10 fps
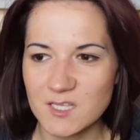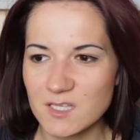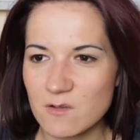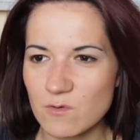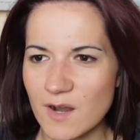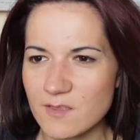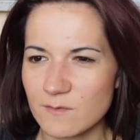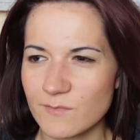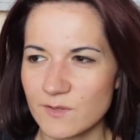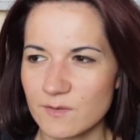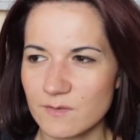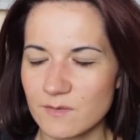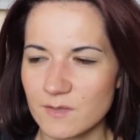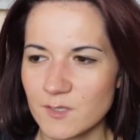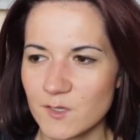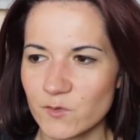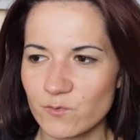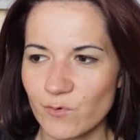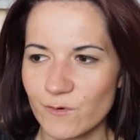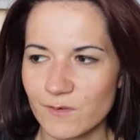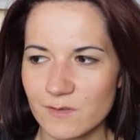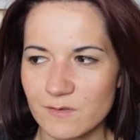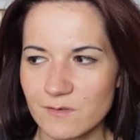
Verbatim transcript: so random at certain points.